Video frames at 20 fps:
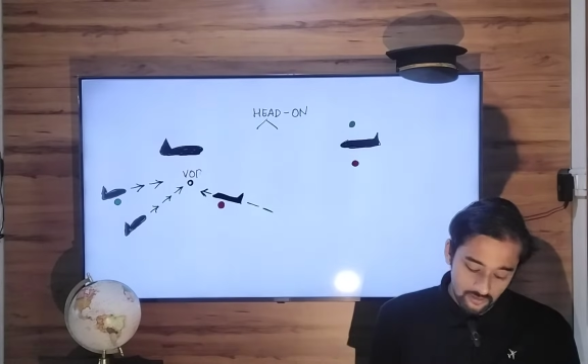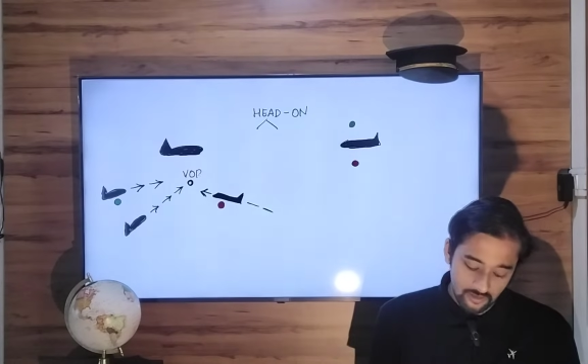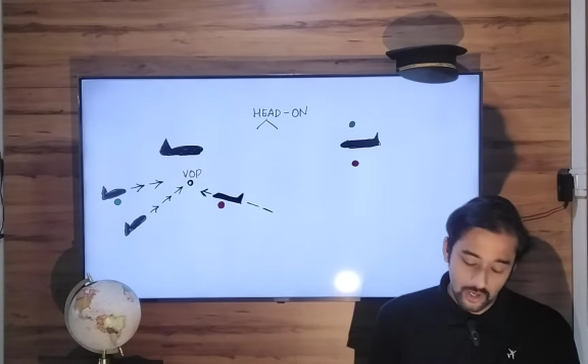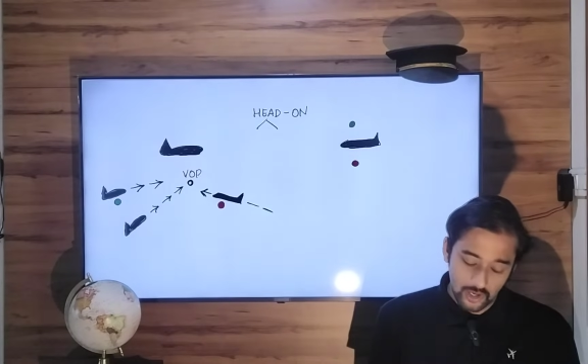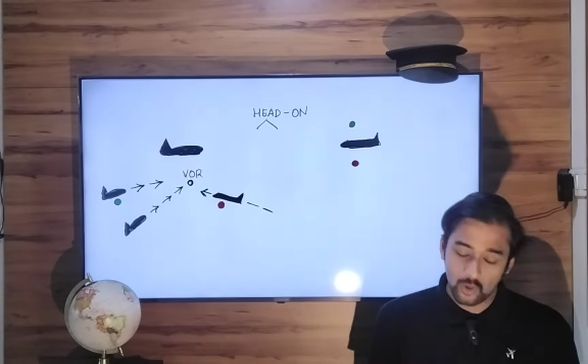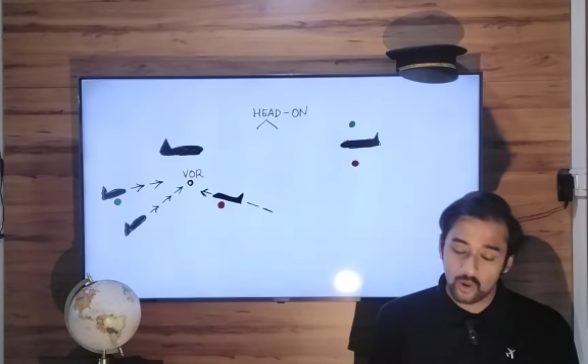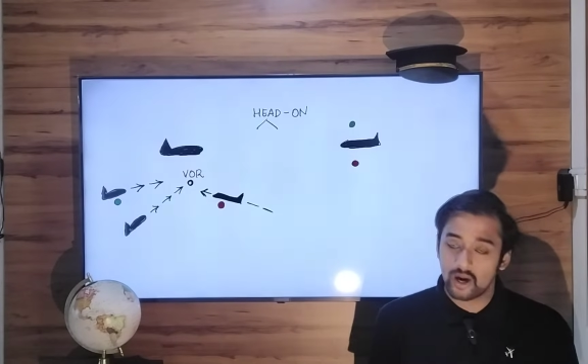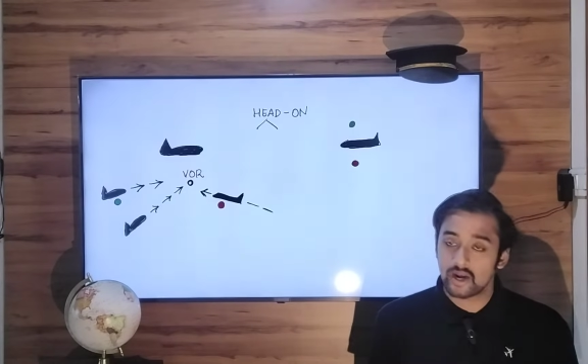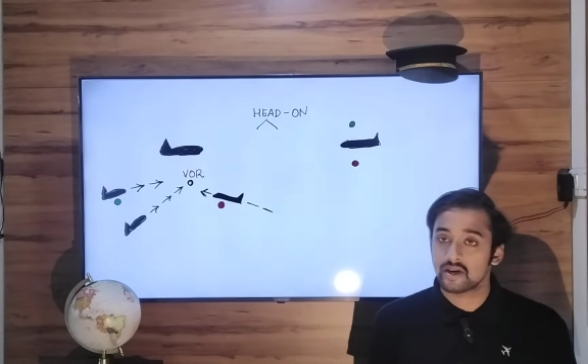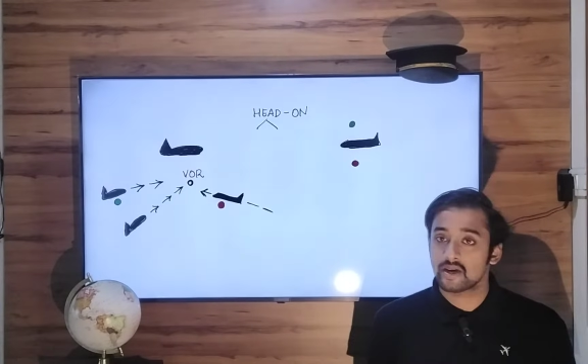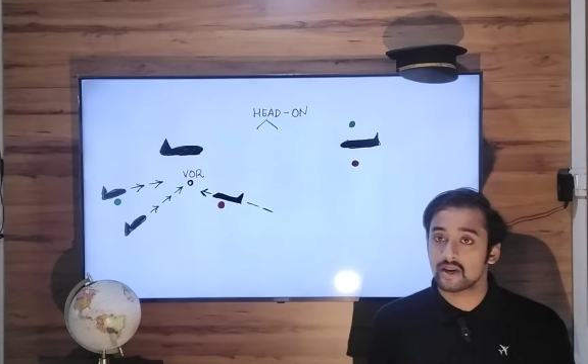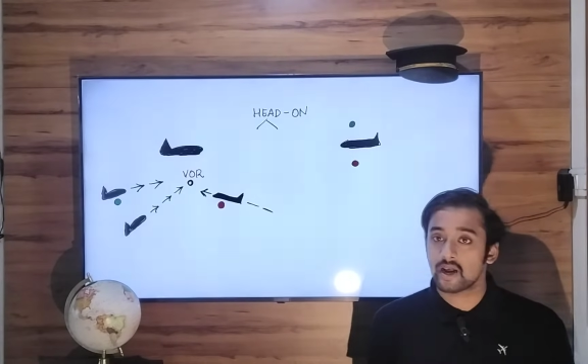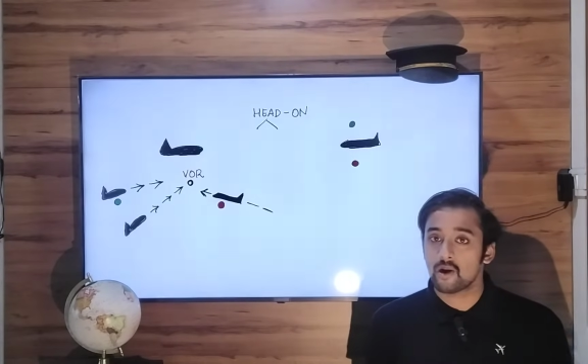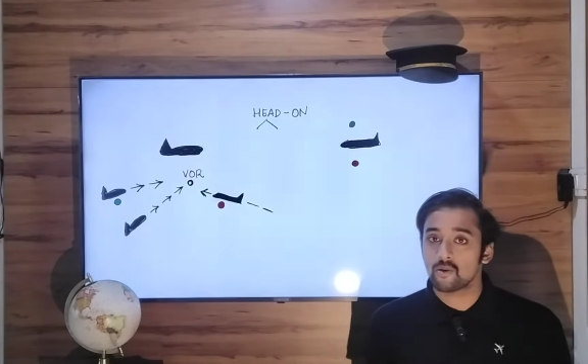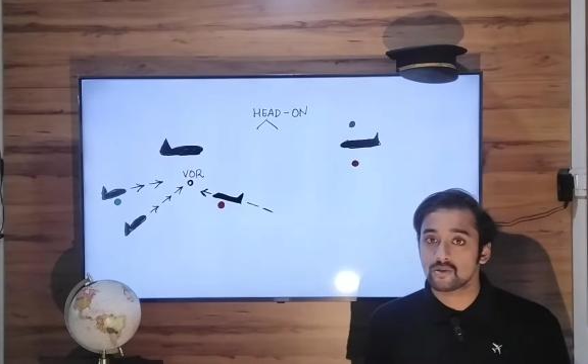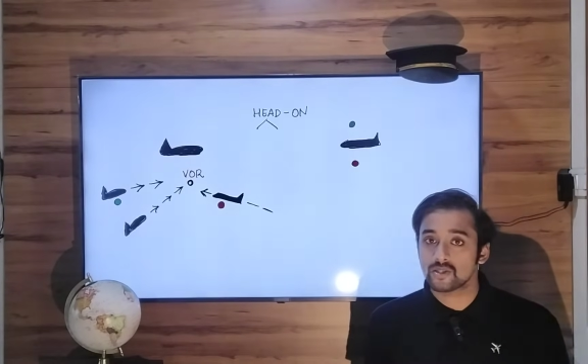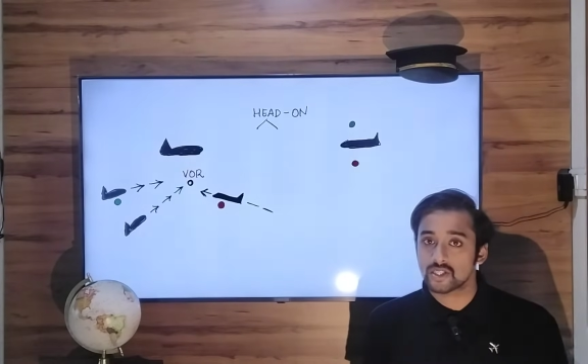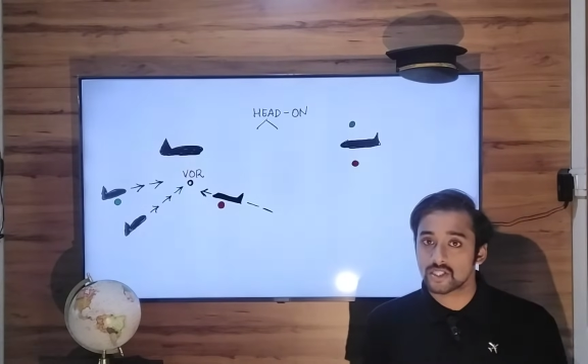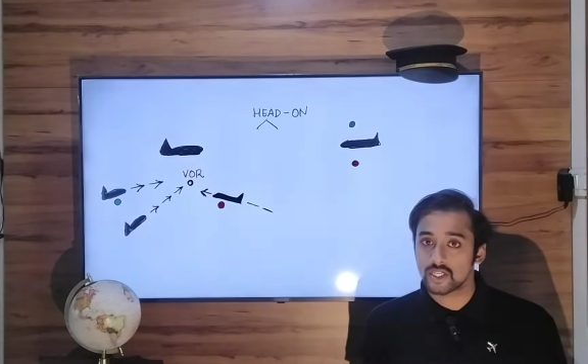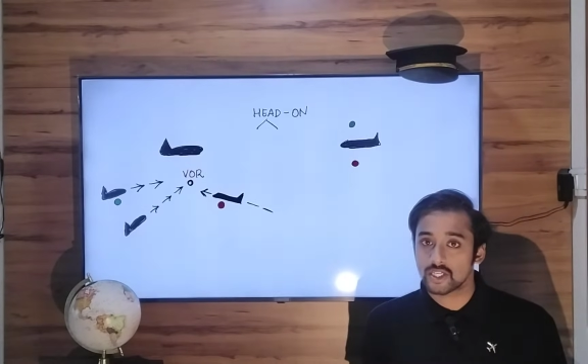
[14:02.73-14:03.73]
VOR
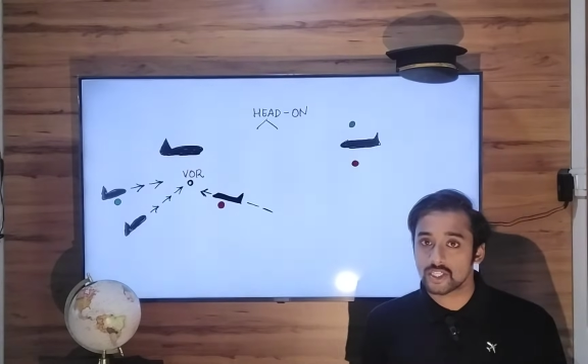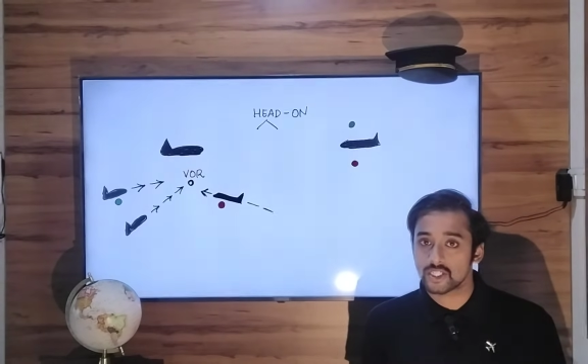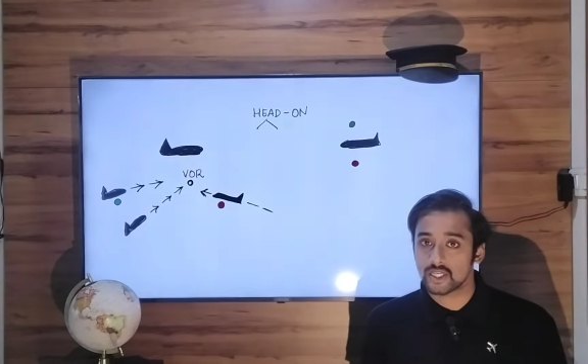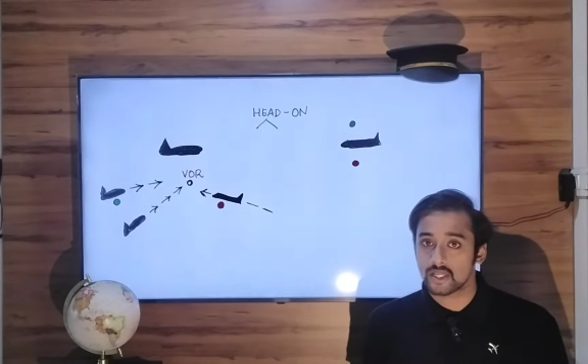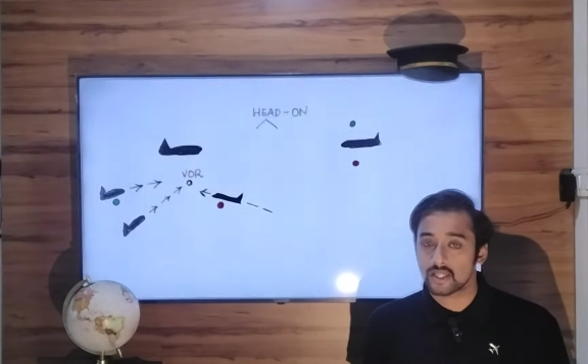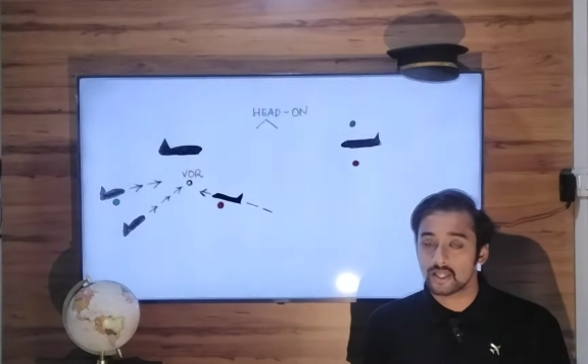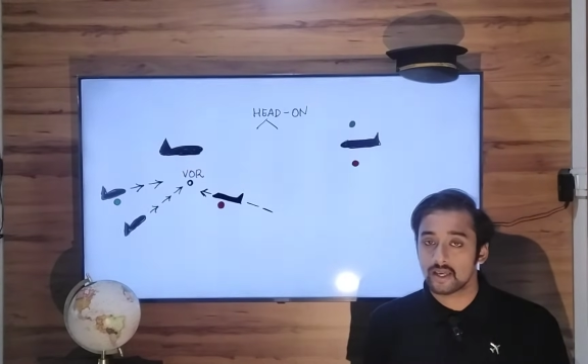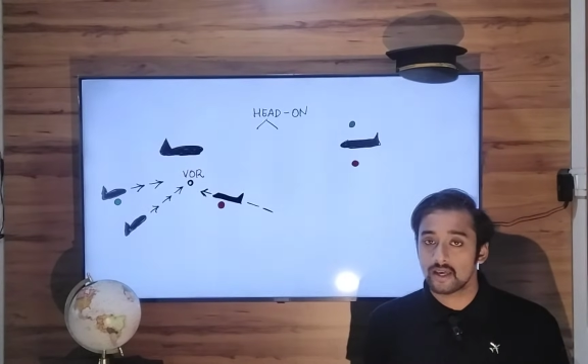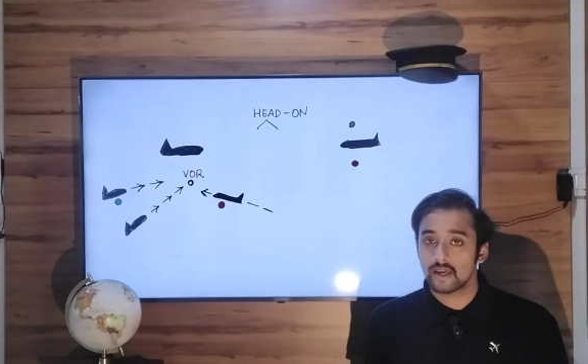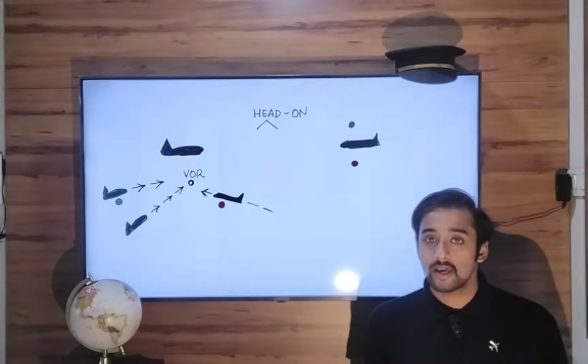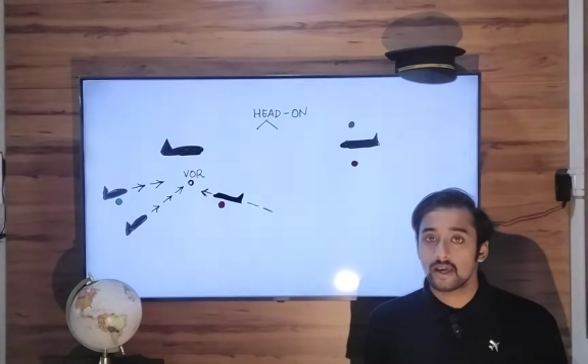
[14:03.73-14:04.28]
ground station.